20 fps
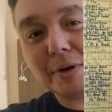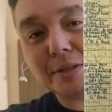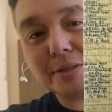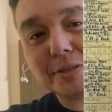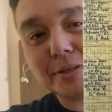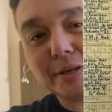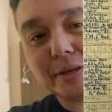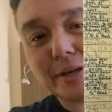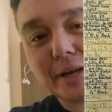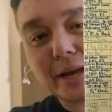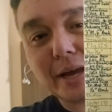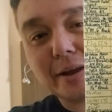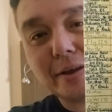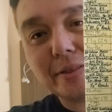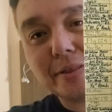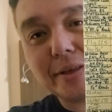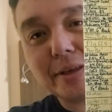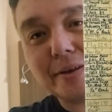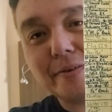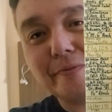but uh,
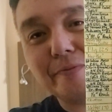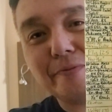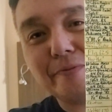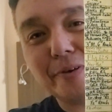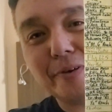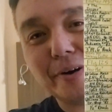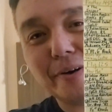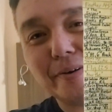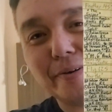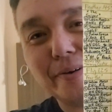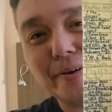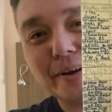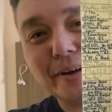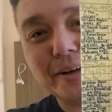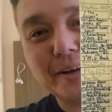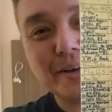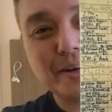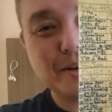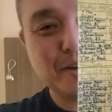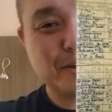gather the info,
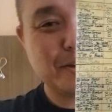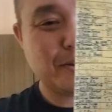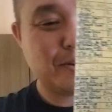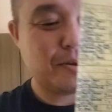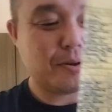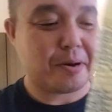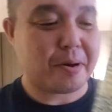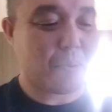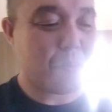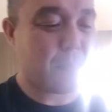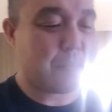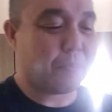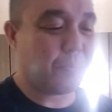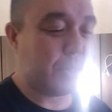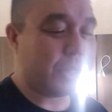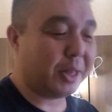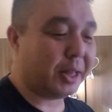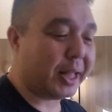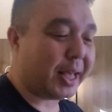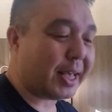
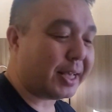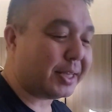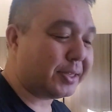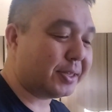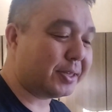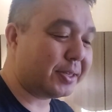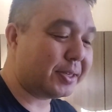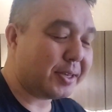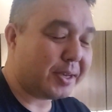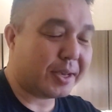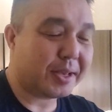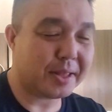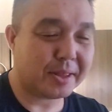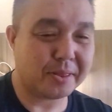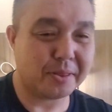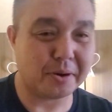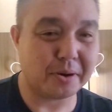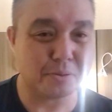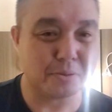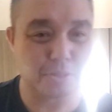place
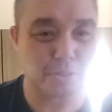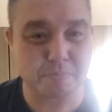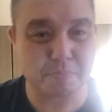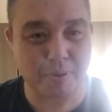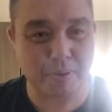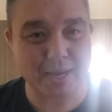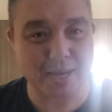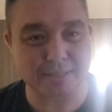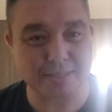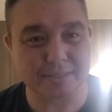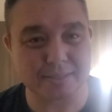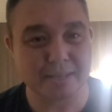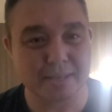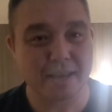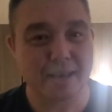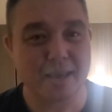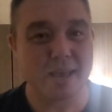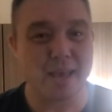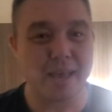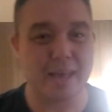those bets,
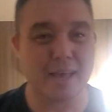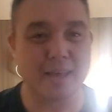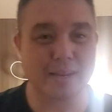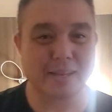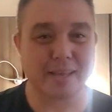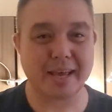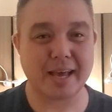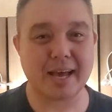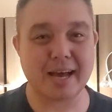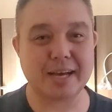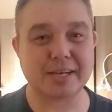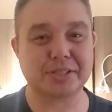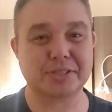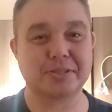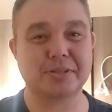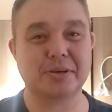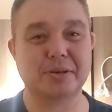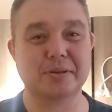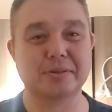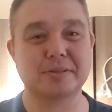and cash
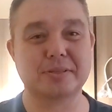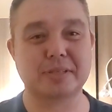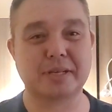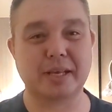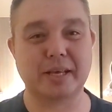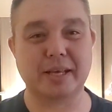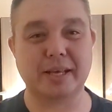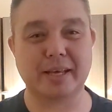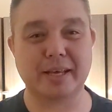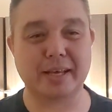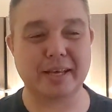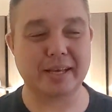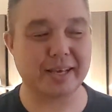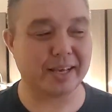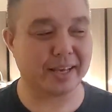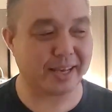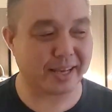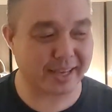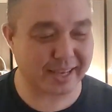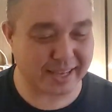those
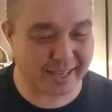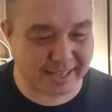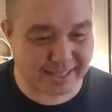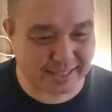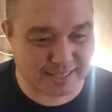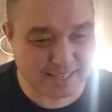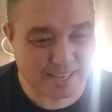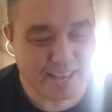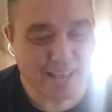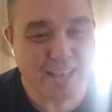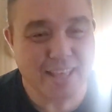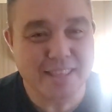tickets.